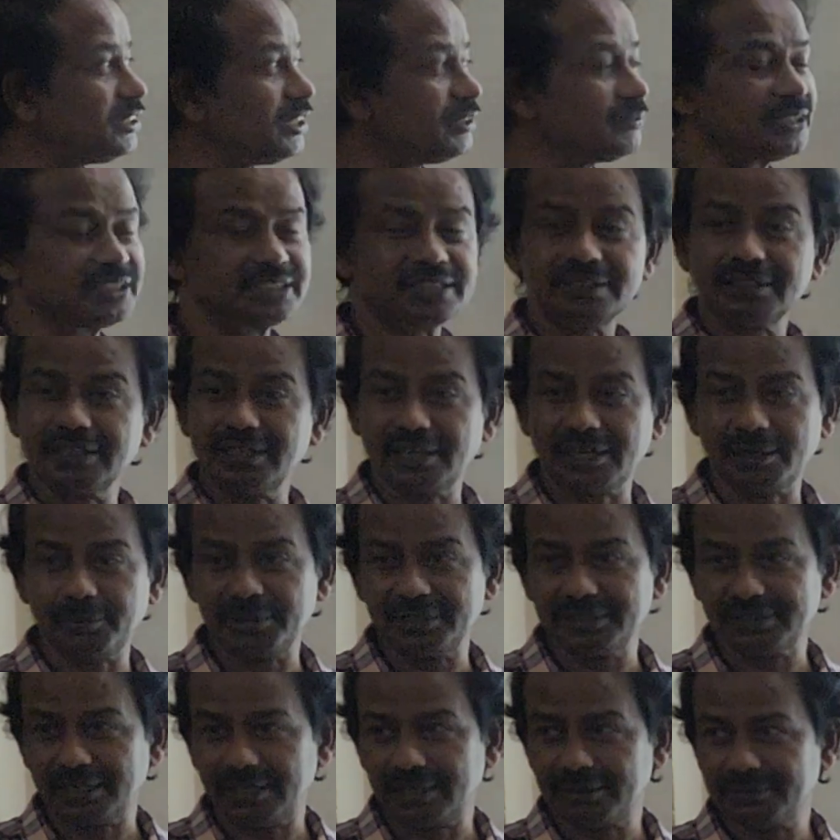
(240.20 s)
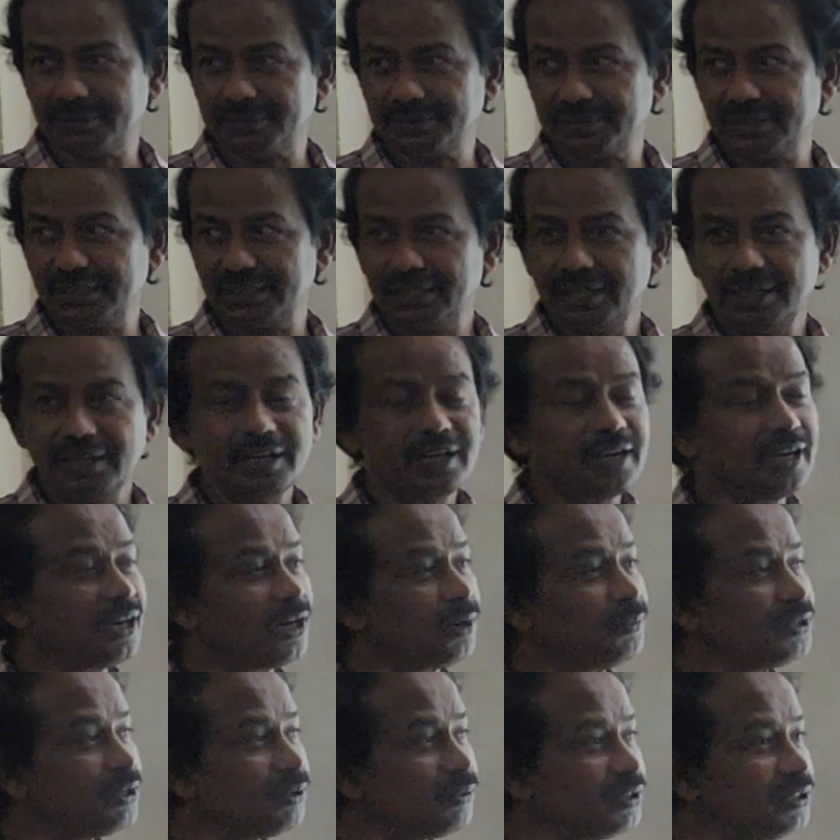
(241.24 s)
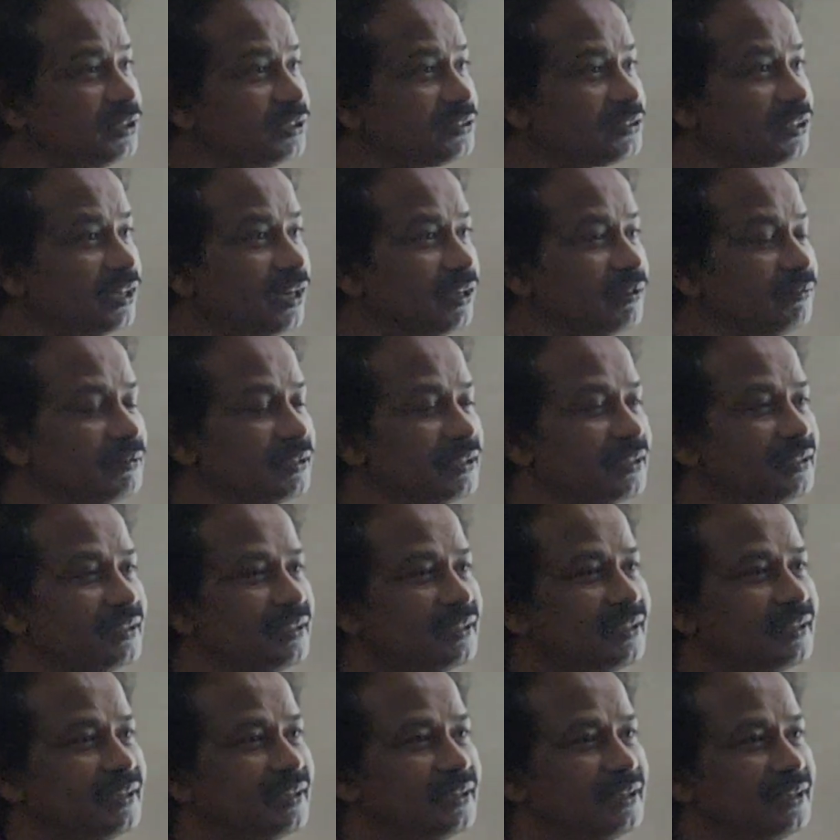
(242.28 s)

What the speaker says: this equation cannot be solved. How you are going to solve?